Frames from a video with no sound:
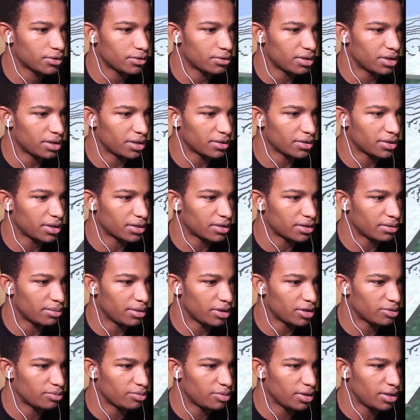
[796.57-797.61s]
So let us get some
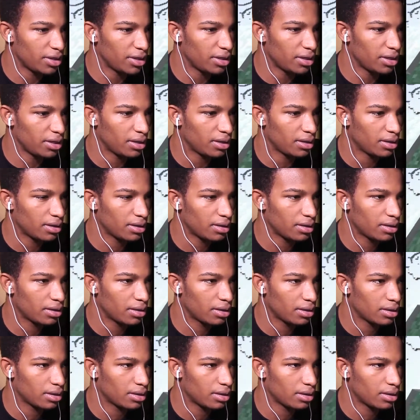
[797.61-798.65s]
HP.
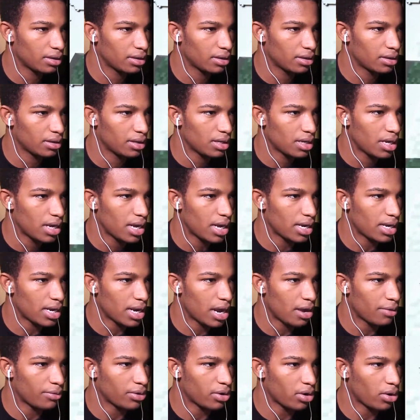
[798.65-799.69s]
And
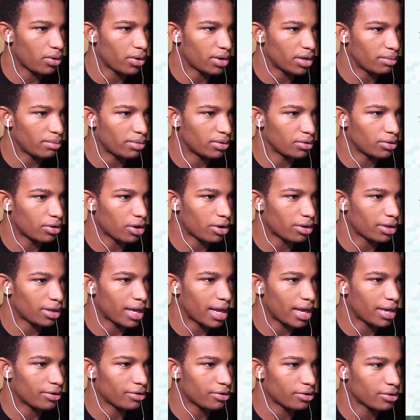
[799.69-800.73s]
now we are going to build our
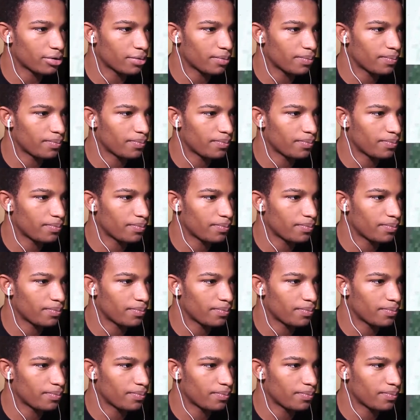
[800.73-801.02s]
ladder.